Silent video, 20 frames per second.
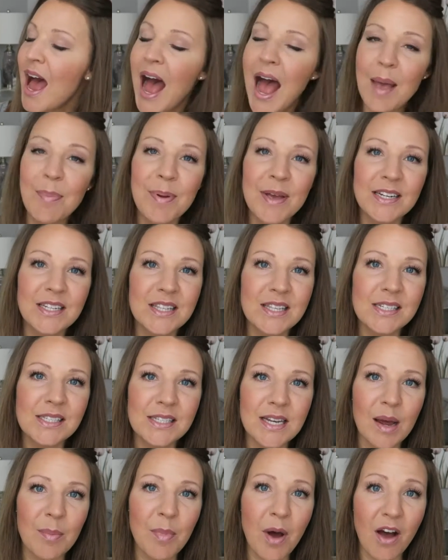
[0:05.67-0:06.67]
I picked this
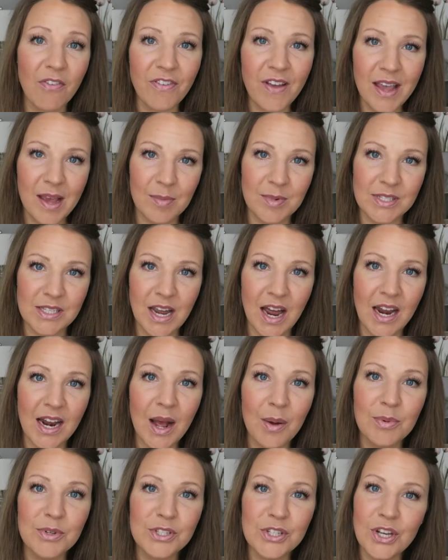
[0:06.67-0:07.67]
up off of Amazon.
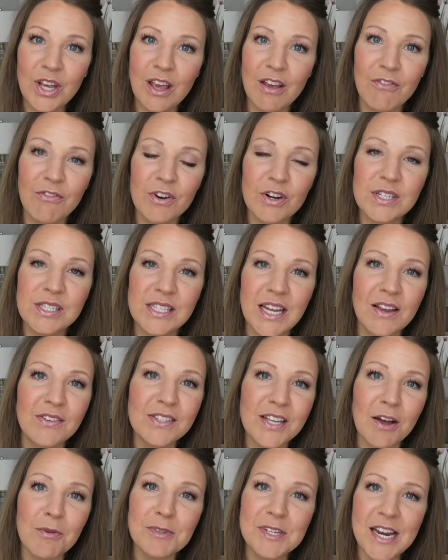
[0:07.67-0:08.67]
I was looking for a Safe
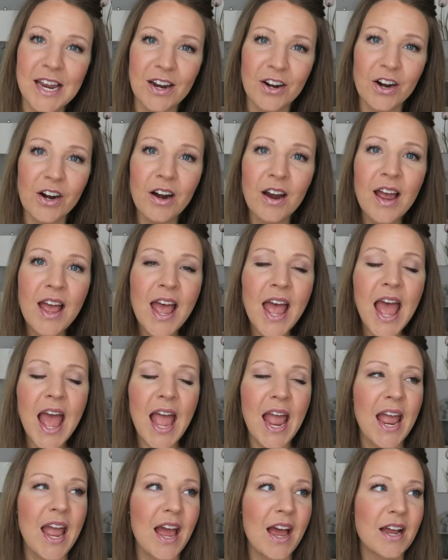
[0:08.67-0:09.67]
Self Tanner,
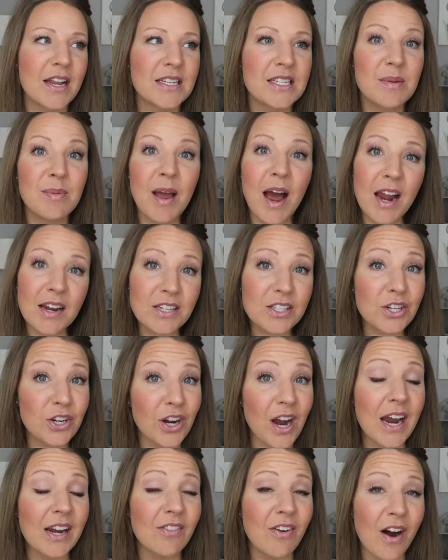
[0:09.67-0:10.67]
and to be honest, they're
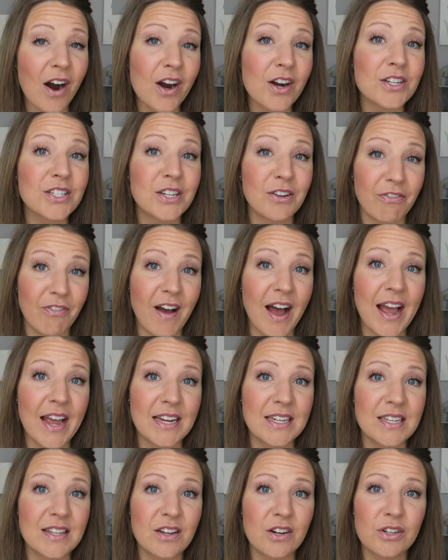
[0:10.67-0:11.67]
kind of hard to
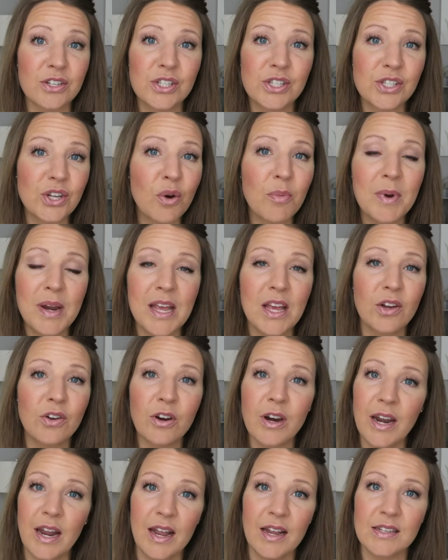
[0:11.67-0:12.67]
find. There's so many
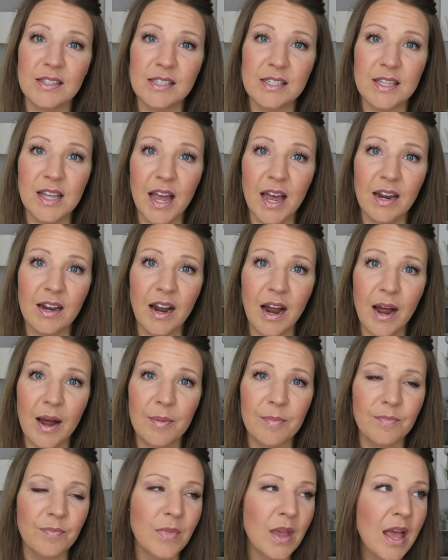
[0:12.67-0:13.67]
ingredients that,
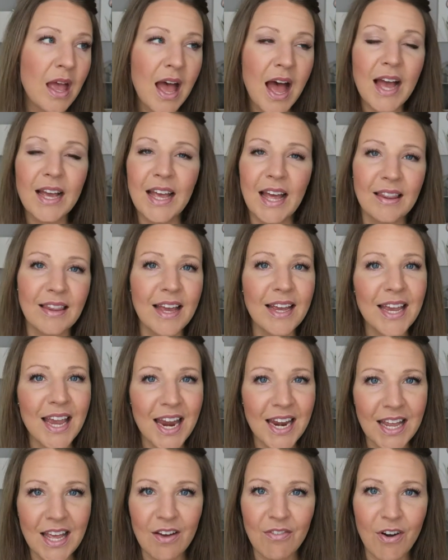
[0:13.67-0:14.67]
again, like
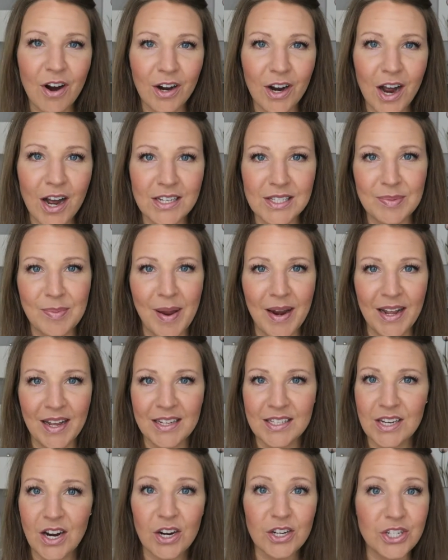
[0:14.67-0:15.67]
any of our
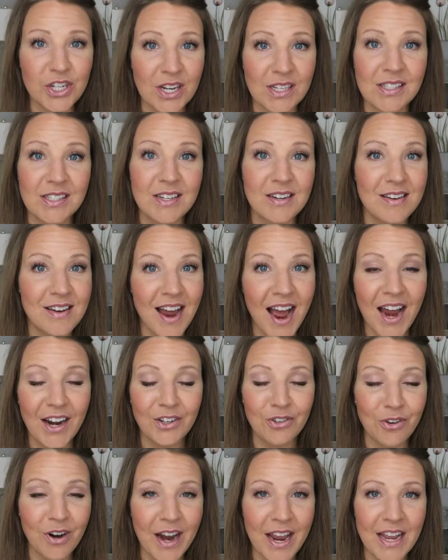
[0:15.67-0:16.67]
cosmetics, are just
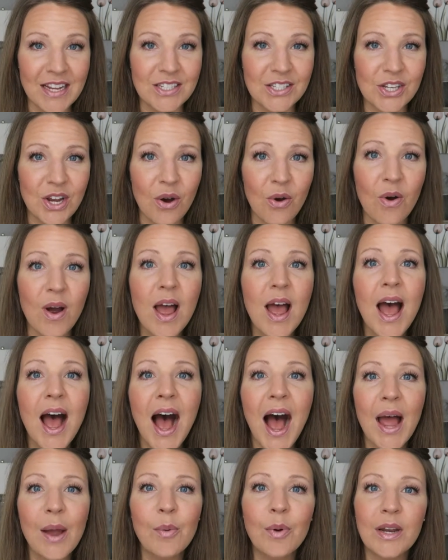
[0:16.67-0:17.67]
not great. So
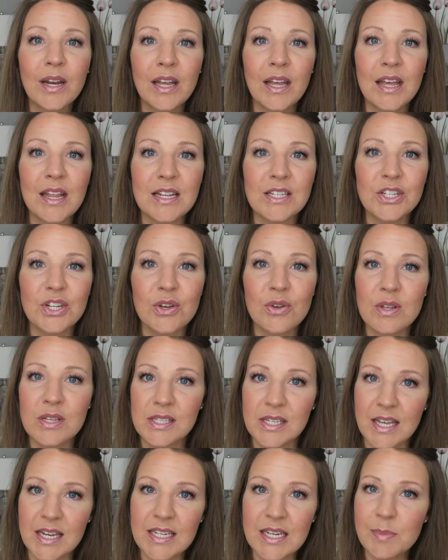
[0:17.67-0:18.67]
I went into the
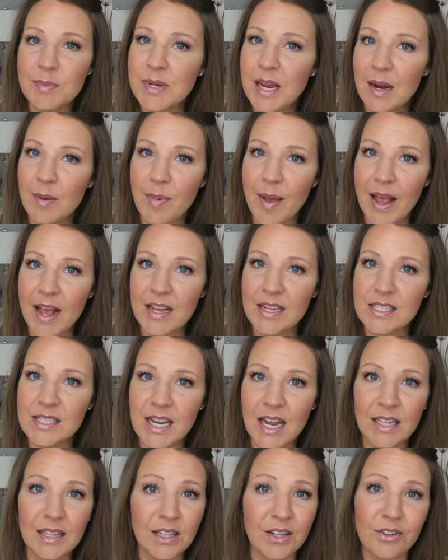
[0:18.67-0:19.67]
Skin Deep database
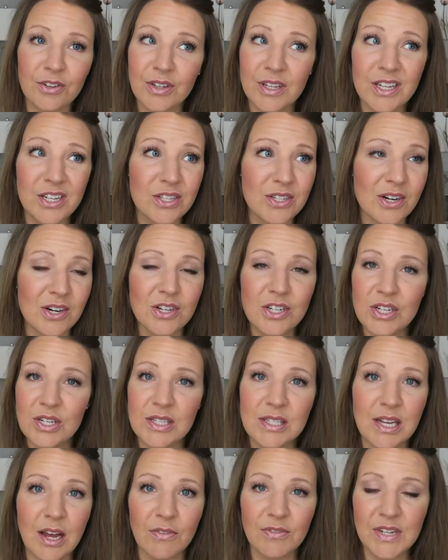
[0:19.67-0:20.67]
and literally searched
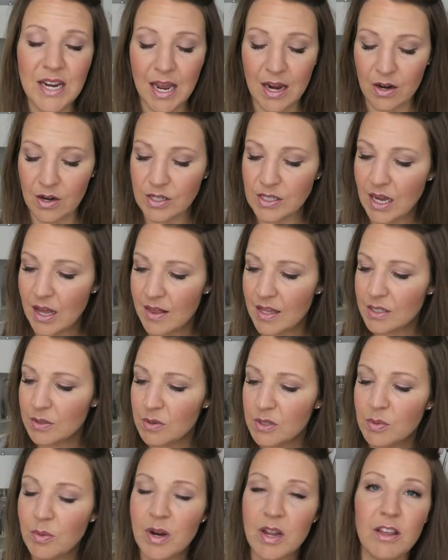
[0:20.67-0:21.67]
self tanners, and this
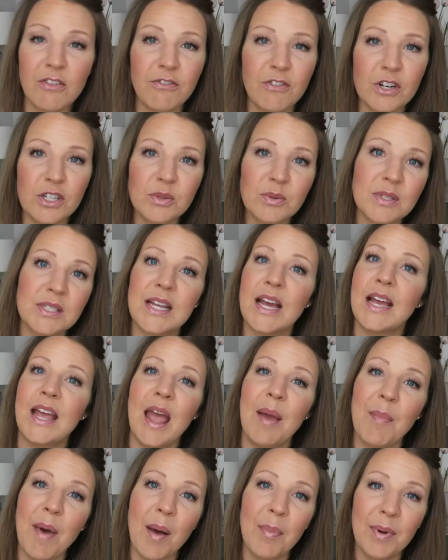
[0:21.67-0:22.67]
was one of the first ones that
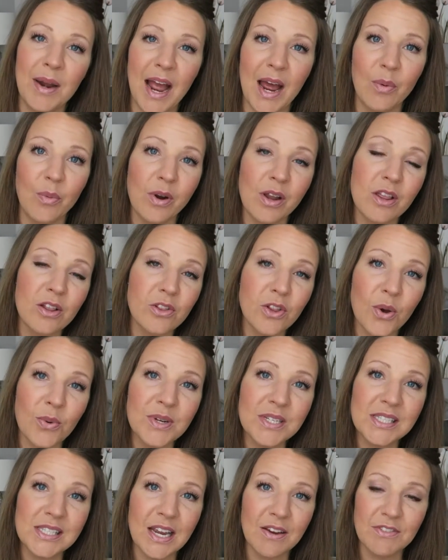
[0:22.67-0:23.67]
came up. It had one of the
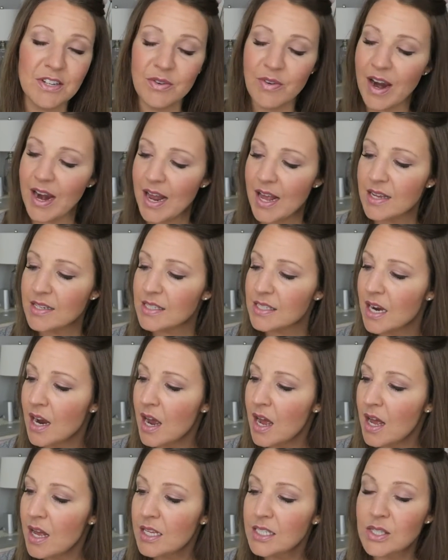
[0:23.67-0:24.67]
lowest safety ratings.
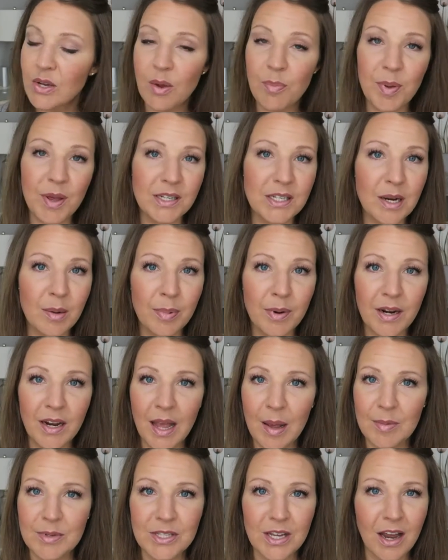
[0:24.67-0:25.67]
So I picked it up on
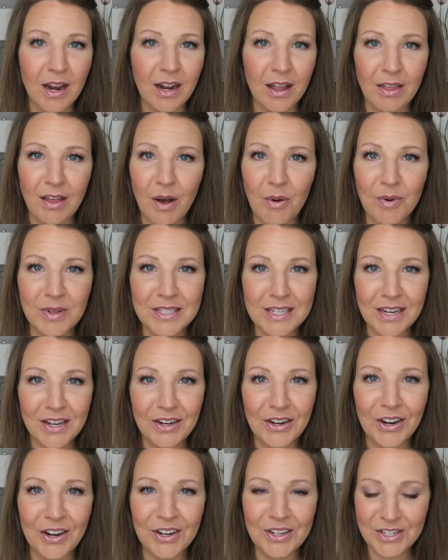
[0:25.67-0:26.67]
Amazon. I thought, what's it
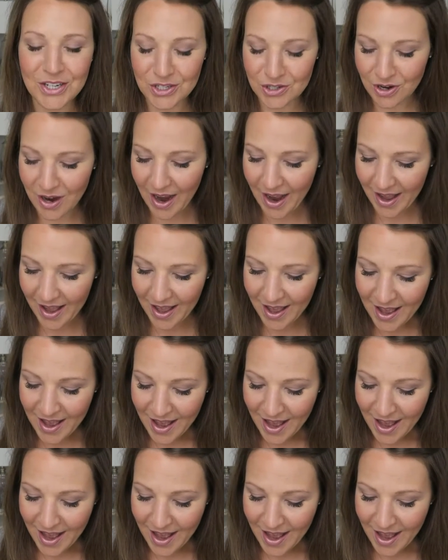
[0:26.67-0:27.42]
gonna hurt to try?